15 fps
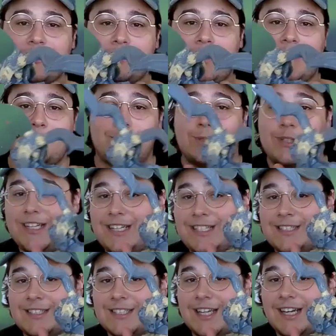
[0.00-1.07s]
this bad boy
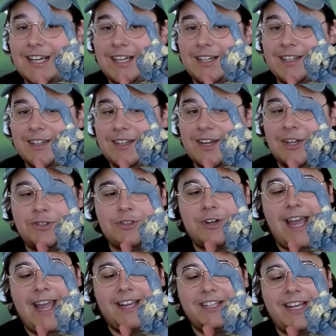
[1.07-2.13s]
is a
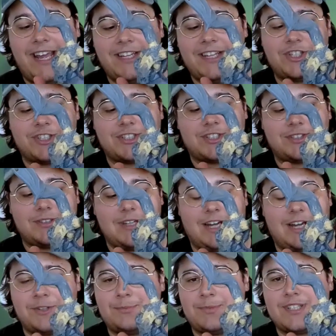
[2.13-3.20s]
dragon and just
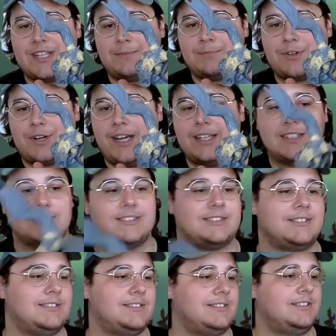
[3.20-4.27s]
100%
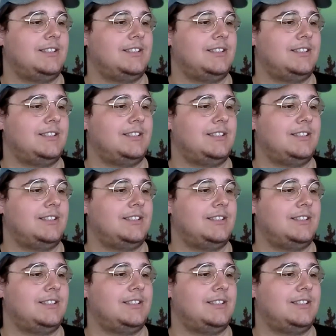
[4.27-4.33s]
prowlers.